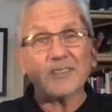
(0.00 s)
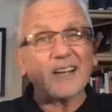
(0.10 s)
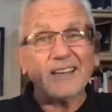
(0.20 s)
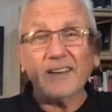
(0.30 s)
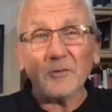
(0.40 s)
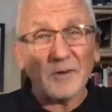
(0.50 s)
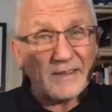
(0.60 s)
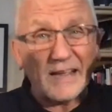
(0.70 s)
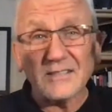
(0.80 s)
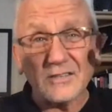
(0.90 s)
I never want
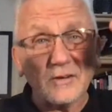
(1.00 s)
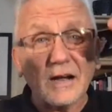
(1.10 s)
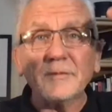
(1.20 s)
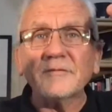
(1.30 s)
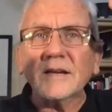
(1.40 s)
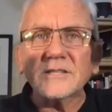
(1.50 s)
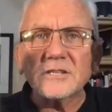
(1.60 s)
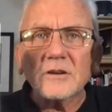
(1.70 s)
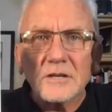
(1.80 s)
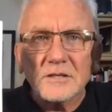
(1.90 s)
that to drop. If that's
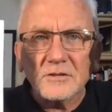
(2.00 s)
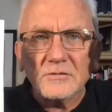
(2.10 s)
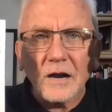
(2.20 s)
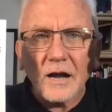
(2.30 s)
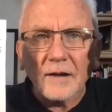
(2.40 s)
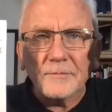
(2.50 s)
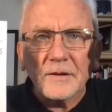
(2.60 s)
starting to drop,